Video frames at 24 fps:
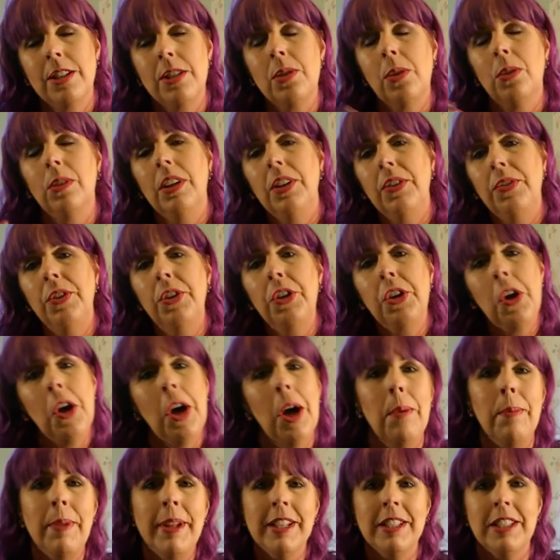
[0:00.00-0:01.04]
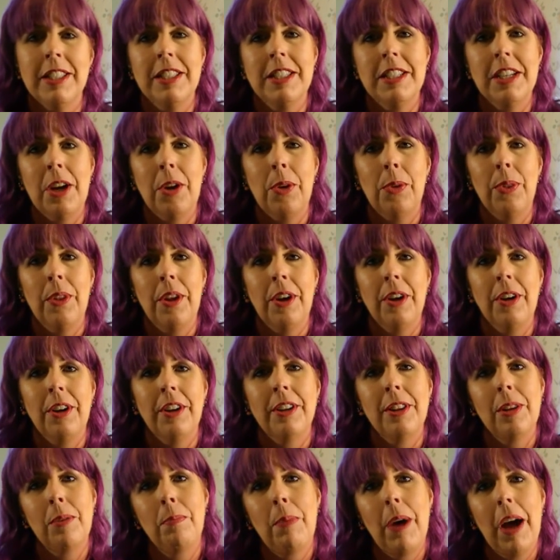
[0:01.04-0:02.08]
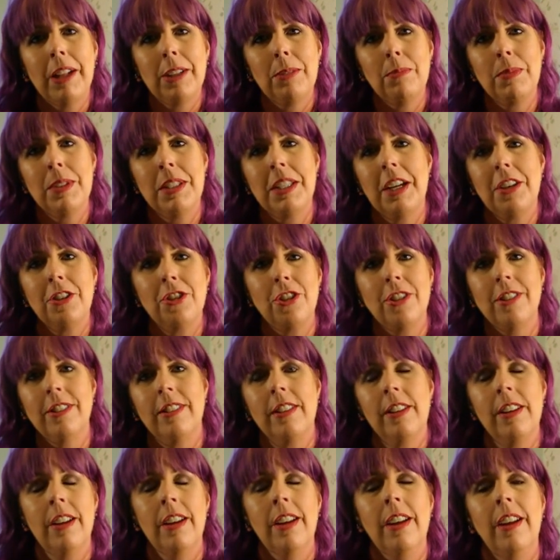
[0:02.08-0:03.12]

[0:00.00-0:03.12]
So leave your comments down there in the bottom section